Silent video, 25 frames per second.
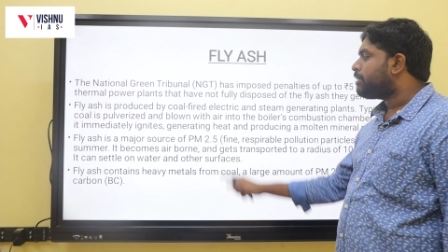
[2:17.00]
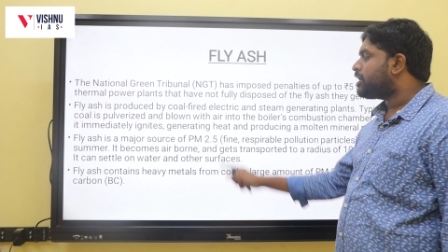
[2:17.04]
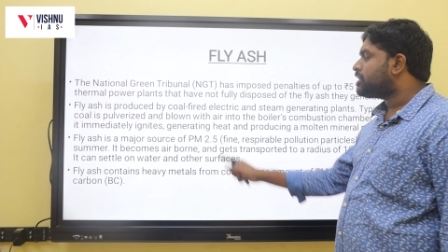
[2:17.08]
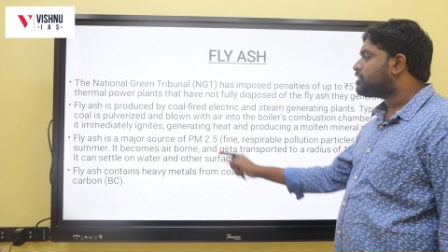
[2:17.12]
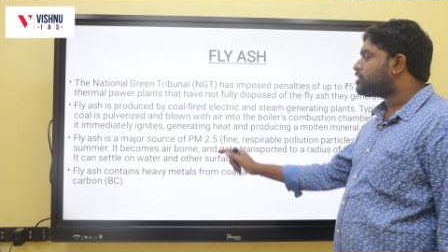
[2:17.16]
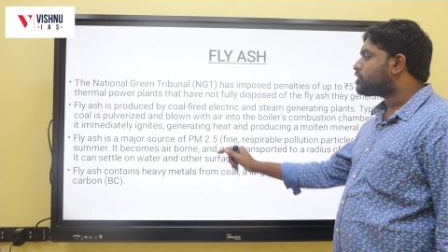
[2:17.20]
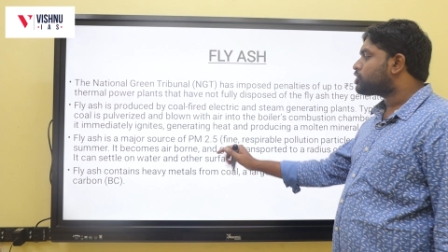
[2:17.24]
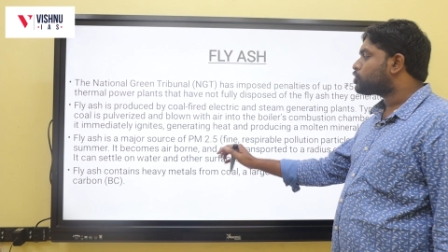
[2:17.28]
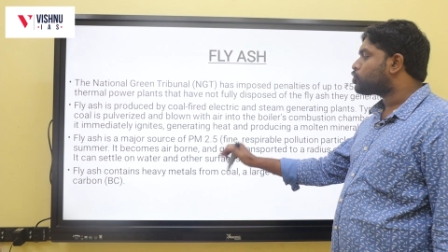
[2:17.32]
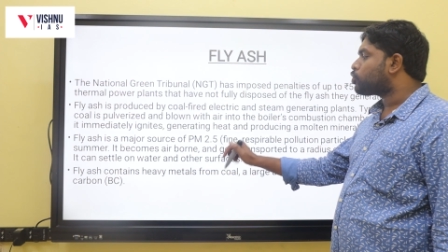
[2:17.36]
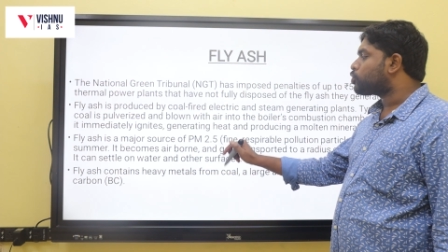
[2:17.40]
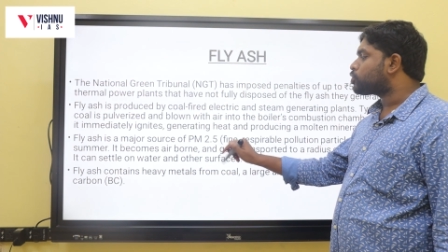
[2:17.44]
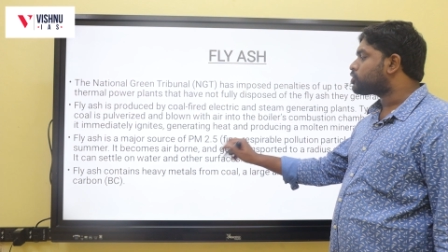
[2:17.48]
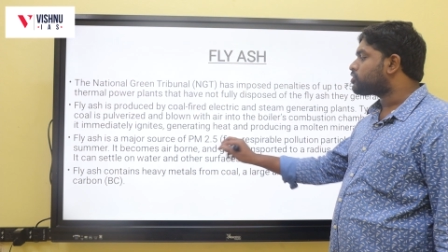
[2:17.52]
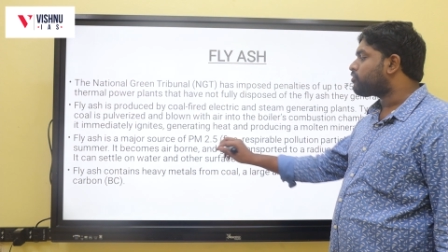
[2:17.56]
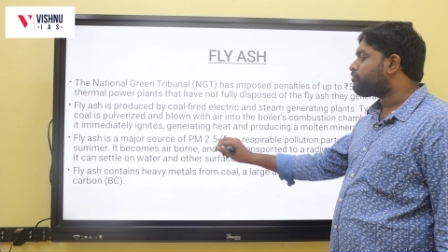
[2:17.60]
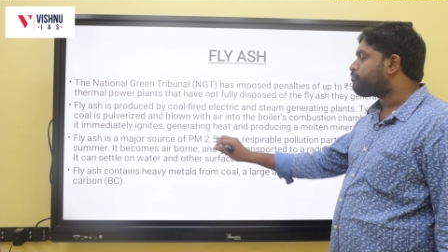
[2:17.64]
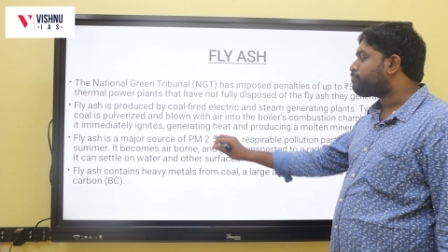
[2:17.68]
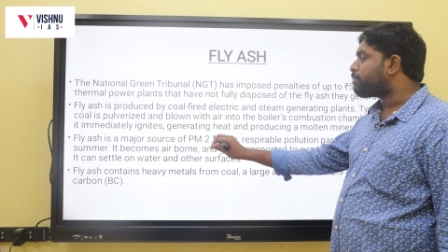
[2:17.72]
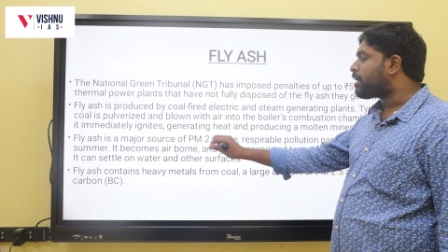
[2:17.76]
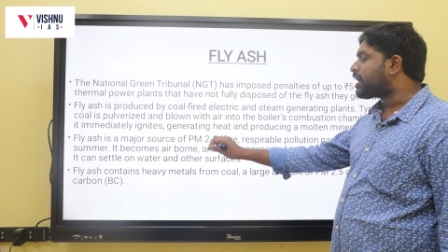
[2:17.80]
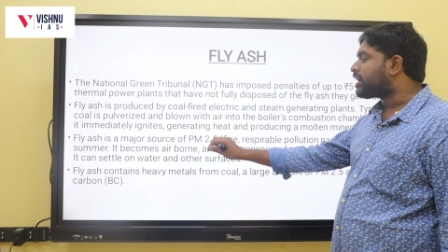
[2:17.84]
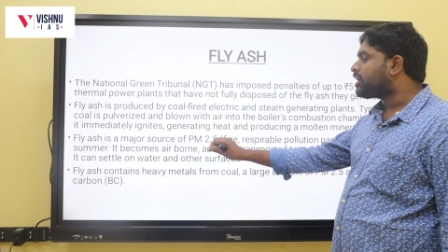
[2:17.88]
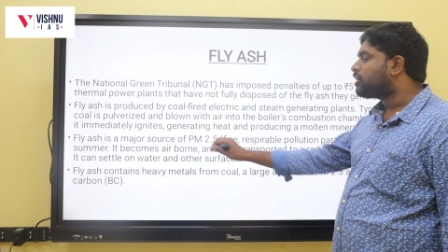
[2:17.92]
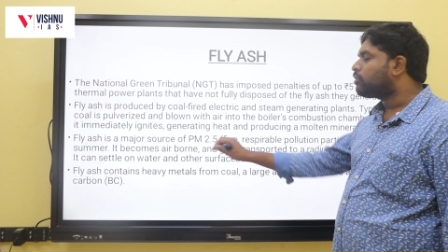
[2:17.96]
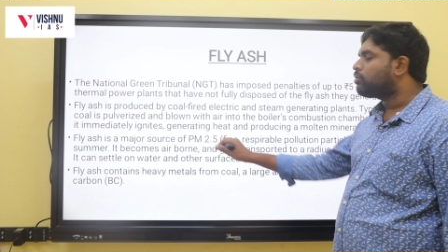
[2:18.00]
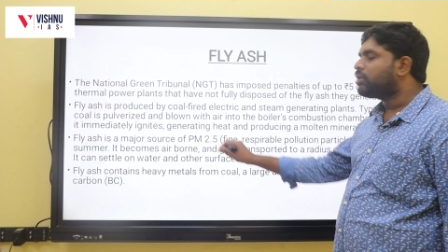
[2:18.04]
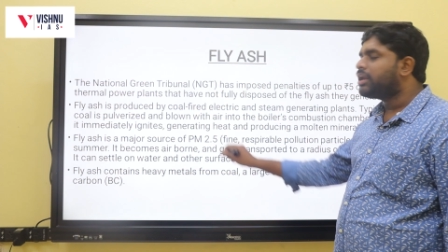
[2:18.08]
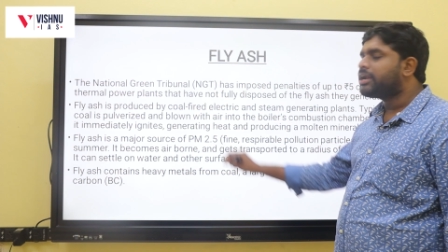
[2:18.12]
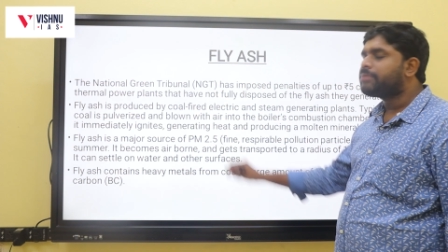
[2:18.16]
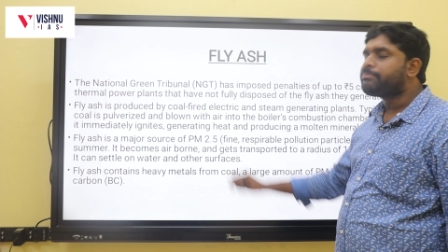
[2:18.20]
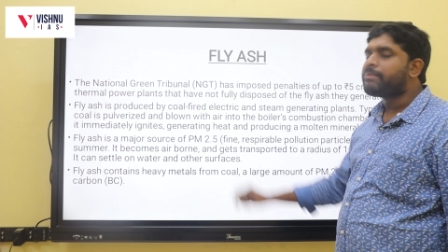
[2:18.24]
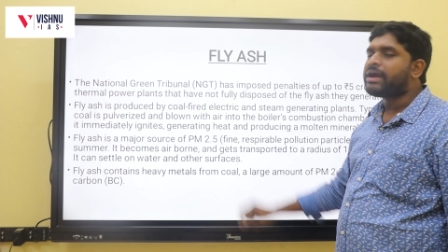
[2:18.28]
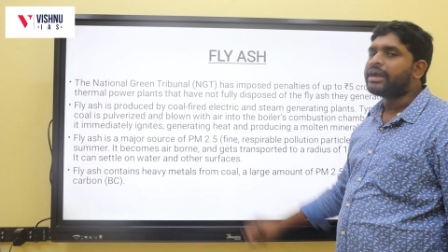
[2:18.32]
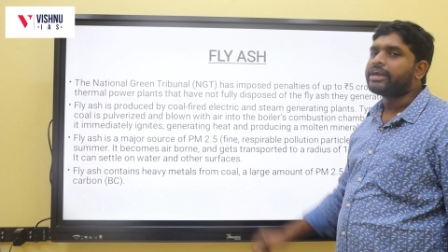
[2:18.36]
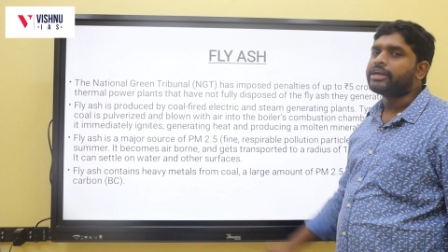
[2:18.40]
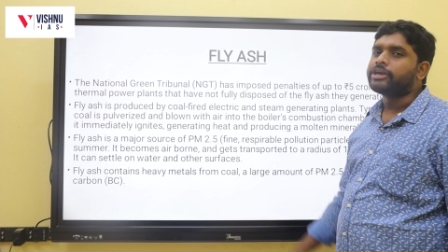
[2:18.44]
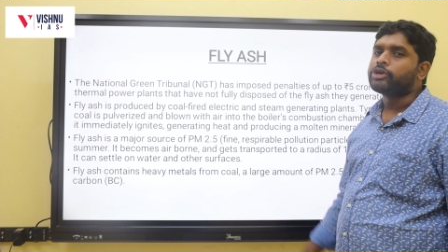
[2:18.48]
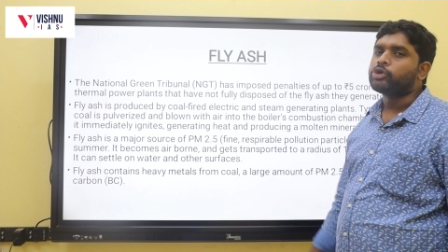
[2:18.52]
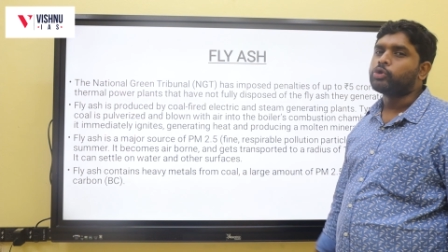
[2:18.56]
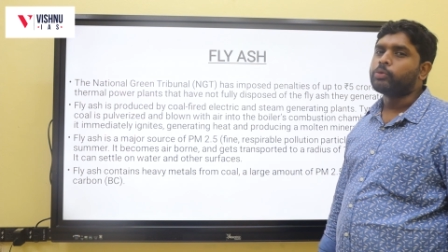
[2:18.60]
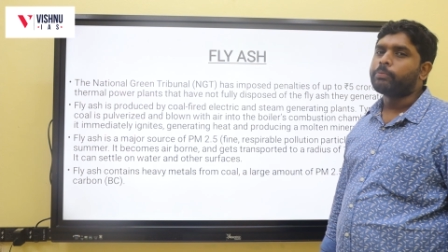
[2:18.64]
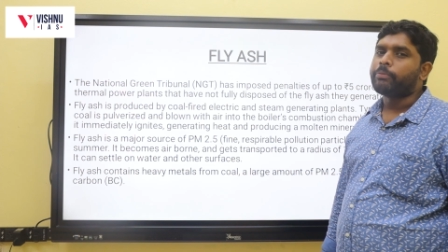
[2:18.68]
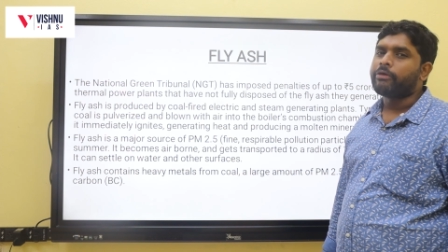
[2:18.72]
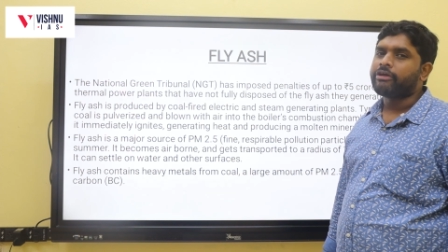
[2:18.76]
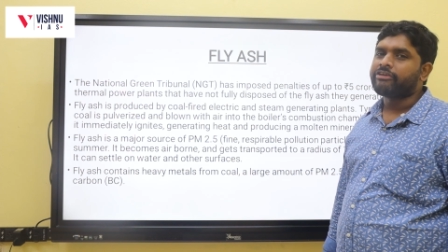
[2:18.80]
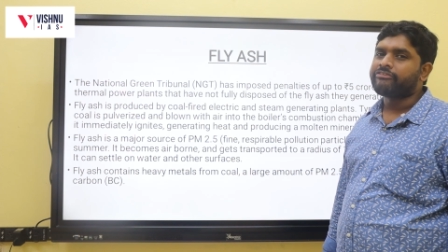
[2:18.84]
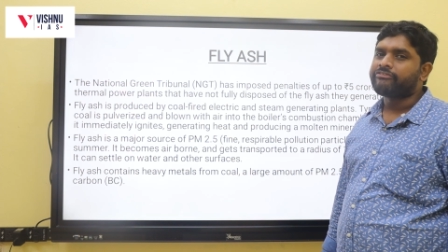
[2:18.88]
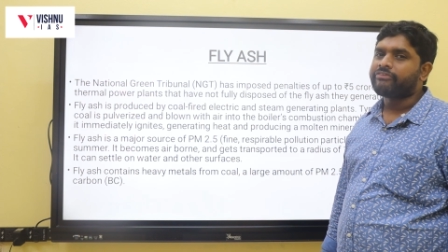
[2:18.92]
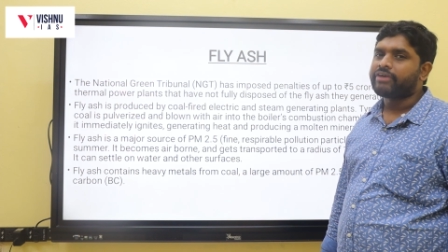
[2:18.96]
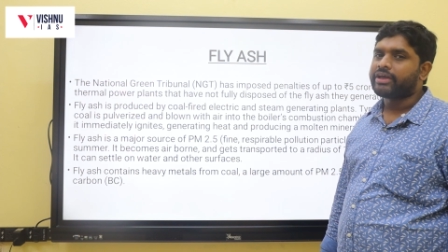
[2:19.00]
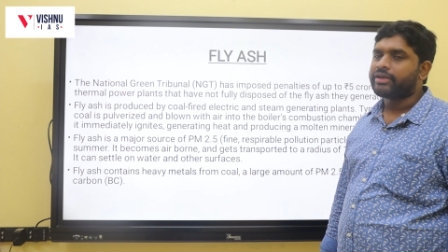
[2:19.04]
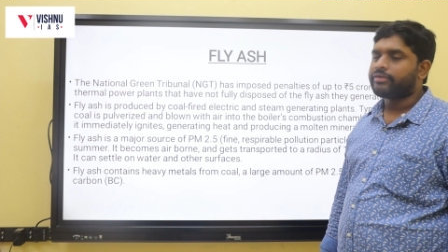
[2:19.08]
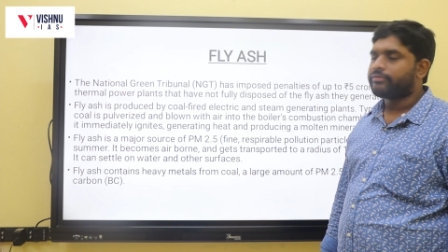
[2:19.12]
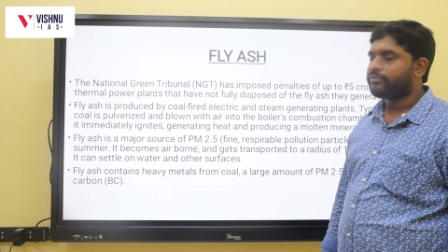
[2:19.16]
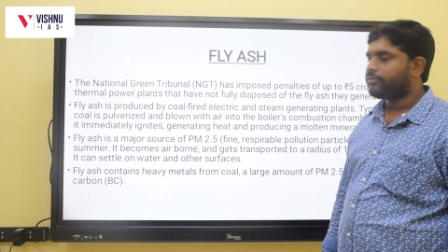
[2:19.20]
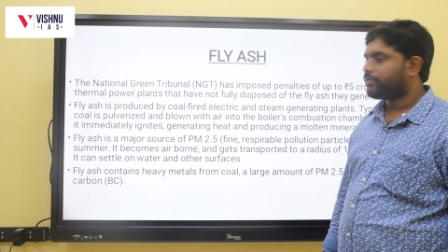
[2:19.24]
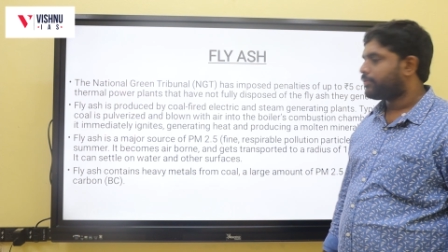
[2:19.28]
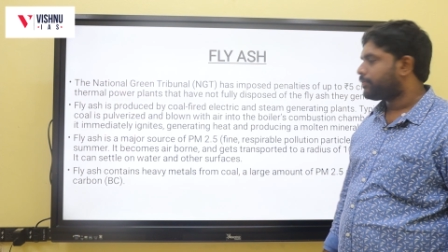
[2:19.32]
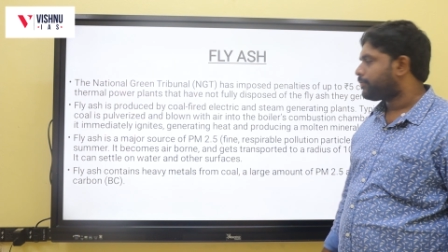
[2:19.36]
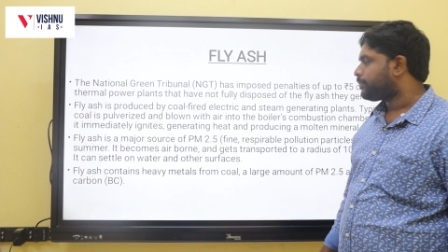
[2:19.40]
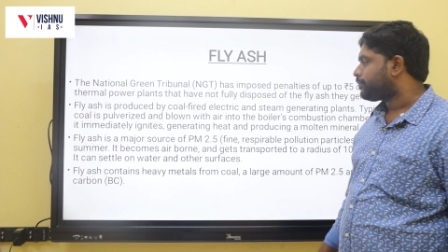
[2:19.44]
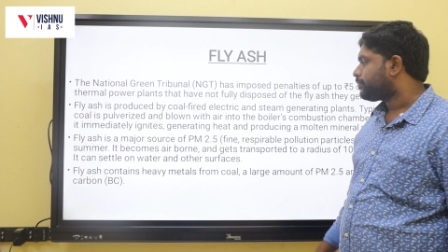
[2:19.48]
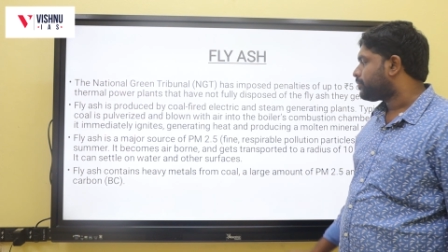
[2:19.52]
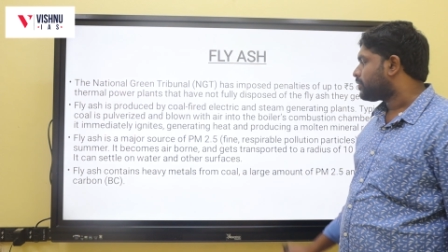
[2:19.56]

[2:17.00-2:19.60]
is a major source of particulate matter 2.5.